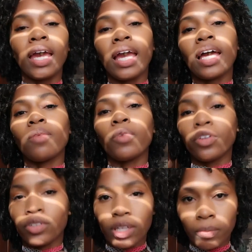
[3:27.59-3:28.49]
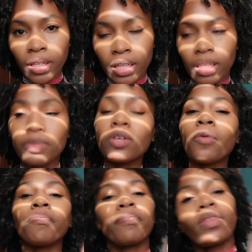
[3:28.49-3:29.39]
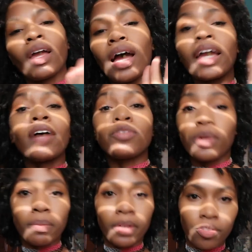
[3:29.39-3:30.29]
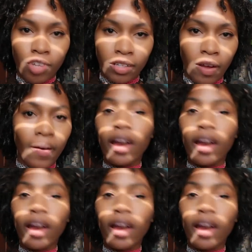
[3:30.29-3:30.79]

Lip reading: and when you're done reading them, so I have 20 books checked out.